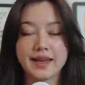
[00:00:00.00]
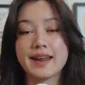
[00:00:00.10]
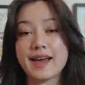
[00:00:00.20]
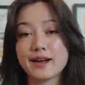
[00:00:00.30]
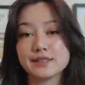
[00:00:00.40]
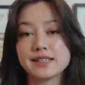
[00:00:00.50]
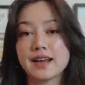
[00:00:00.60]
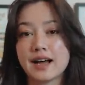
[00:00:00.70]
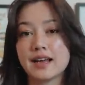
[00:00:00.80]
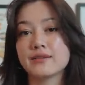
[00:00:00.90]
and how did
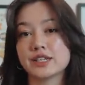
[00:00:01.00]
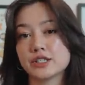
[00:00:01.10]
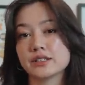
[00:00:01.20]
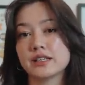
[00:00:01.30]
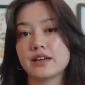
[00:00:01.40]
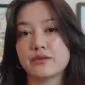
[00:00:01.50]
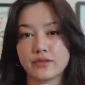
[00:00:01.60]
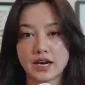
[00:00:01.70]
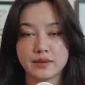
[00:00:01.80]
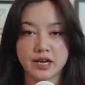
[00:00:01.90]
I eventually
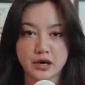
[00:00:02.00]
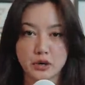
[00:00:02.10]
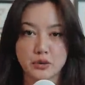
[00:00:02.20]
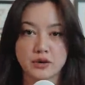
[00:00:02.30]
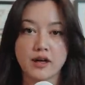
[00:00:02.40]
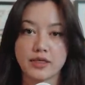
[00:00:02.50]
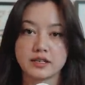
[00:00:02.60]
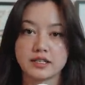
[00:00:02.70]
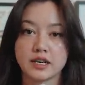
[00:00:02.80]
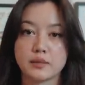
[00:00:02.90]
find my own
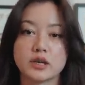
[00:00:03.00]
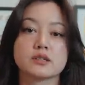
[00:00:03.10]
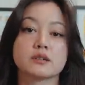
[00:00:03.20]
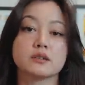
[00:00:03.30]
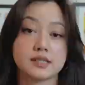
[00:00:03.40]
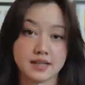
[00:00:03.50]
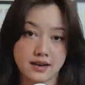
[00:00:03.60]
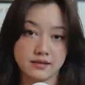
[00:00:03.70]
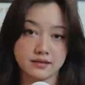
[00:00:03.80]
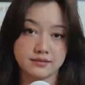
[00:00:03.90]
authentic personal
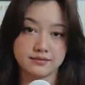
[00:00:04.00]
style?